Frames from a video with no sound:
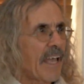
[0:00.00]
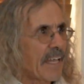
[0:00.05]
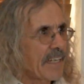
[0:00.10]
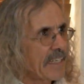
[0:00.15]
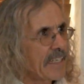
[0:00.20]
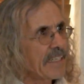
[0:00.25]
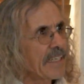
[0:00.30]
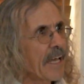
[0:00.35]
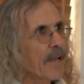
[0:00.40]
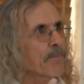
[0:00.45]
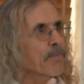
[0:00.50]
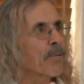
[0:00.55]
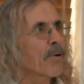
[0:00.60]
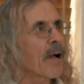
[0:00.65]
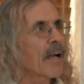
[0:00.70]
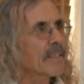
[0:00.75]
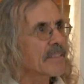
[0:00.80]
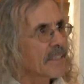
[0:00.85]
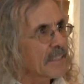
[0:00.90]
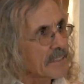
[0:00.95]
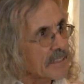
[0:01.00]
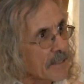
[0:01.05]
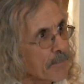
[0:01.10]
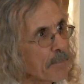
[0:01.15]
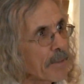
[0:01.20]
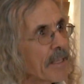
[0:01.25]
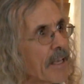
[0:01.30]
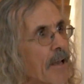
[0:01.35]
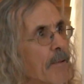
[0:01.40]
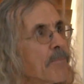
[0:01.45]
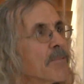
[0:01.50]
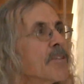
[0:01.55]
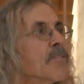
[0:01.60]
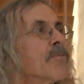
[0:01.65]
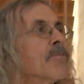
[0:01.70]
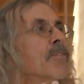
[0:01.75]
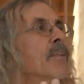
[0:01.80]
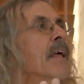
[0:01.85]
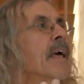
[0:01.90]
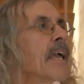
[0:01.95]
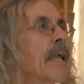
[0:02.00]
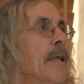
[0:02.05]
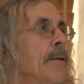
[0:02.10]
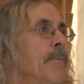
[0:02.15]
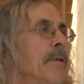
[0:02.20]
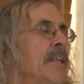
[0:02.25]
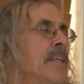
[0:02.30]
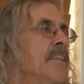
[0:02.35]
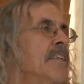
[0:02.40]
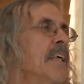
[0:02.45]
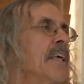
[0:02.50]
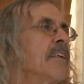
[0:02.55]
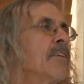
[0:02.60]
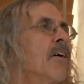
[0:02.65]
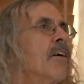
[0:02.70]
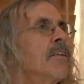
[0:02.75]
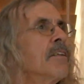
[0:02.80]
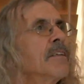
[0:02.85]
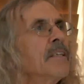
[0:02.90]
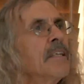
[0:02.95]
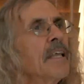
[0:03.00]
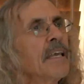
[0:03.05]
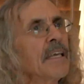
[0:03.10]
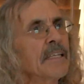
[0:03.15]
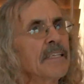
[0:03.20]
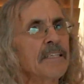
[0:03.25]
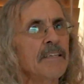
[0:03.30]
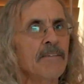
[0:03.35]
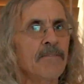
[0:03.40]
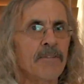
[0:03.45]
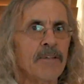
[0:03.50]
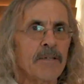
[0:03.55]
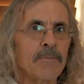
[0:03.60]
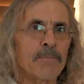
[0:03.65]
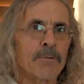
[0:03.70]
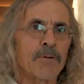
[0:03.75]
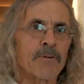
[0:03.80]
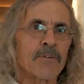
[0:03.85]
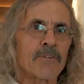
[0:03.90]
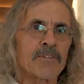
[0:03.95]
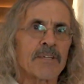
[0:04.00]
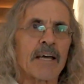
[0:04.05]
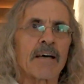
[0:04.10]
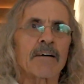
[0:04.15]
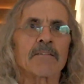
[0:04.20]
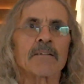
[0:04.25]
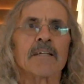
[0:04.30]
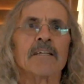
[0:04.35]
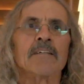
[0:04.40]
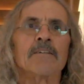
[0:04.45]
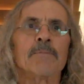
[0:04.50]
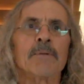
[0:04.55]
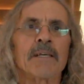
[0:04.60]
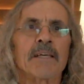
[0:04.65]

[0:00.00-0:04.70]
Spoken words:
And in that process, it becomes a flame, and then all the negativity burns out and